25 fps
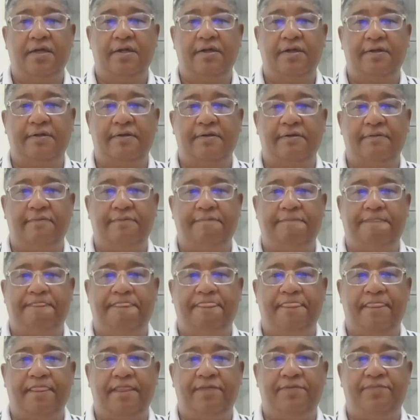
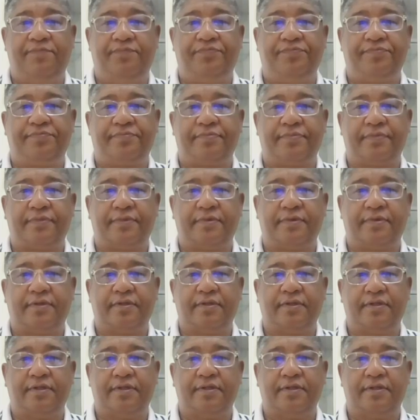
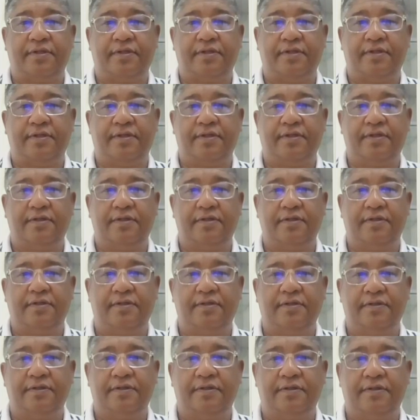
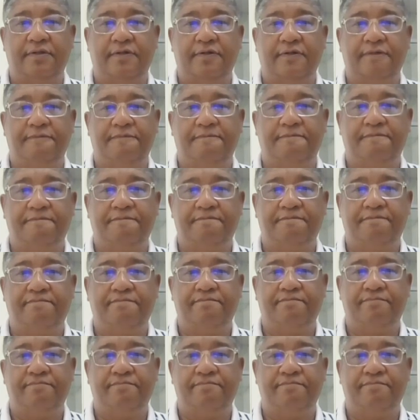This person isn't speaking.